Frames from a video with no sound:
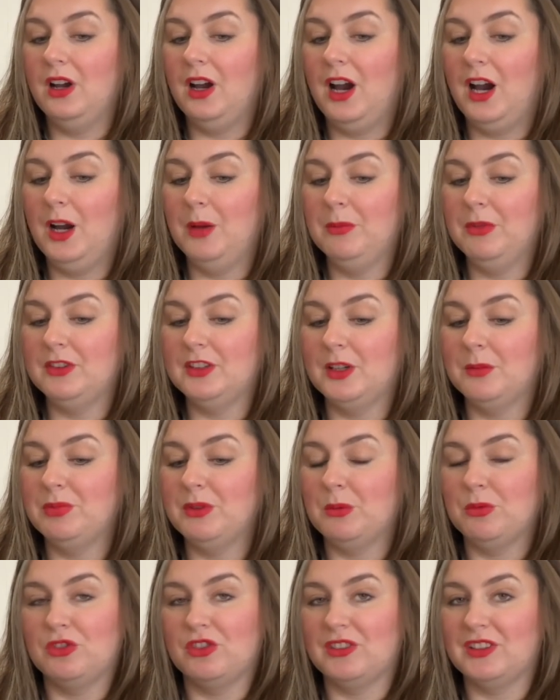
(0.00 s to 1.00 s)
I'm the type
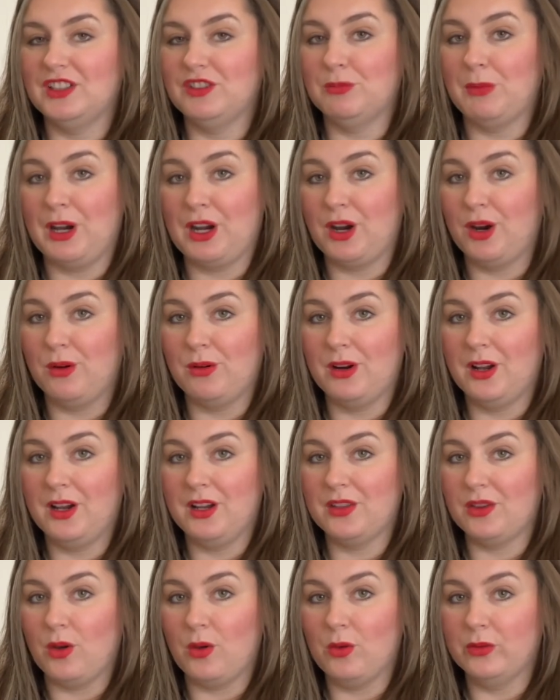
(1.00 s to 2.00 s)
that will just leave my coat
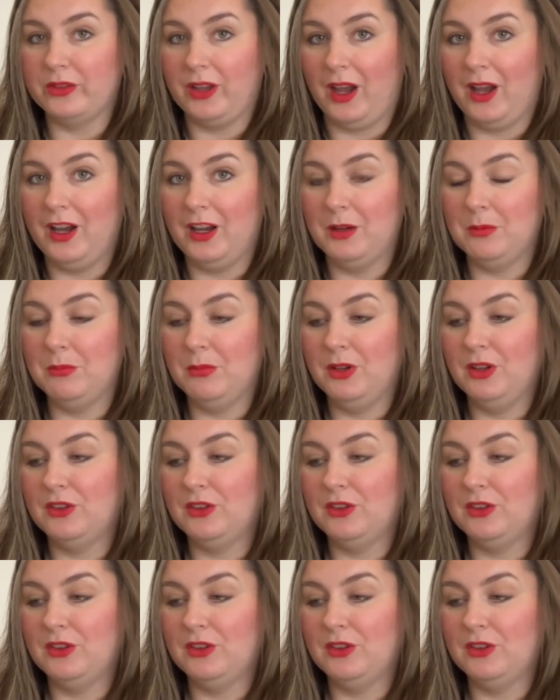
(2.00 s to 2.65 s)
on the whole time.